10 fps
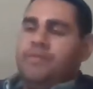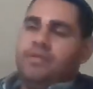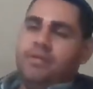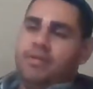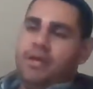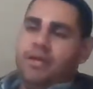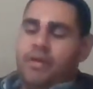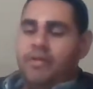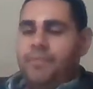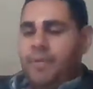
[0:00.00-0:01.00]
the
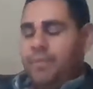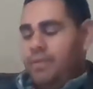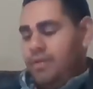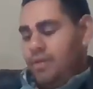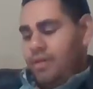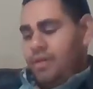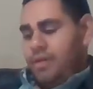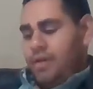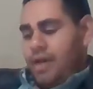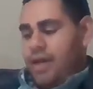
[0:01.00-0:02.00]
another people,
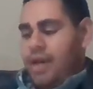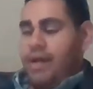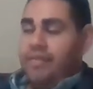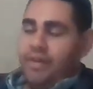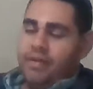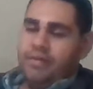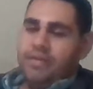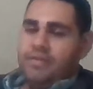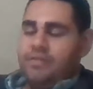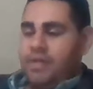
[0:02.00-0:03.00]
and I think this is